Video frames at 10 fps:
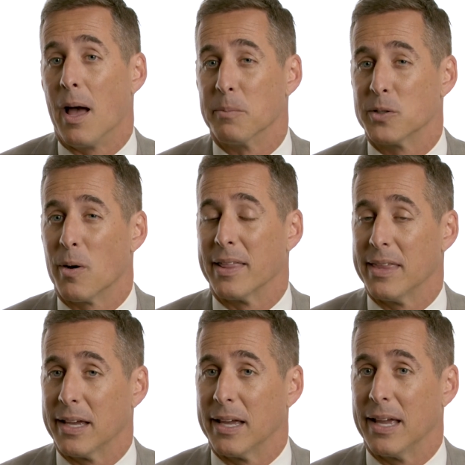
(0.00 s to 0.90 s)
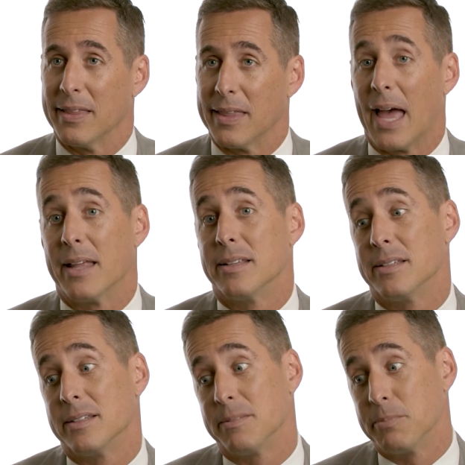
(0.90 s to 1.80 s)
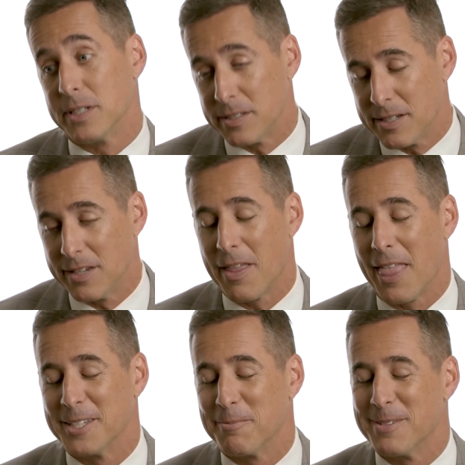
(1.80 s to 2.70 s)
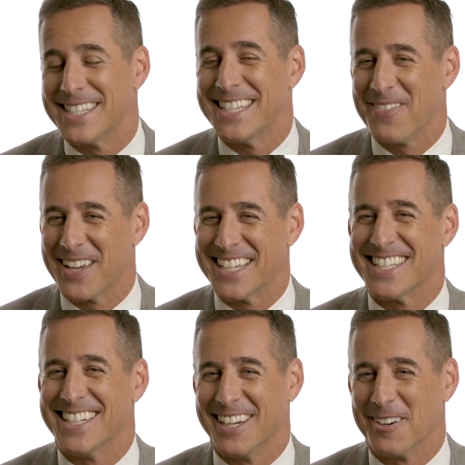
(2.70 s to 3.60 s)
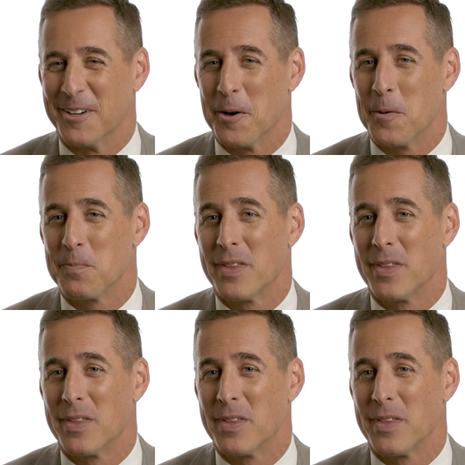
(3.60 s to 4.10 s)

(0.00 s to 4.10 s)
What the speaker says: So I think in that specific scenario,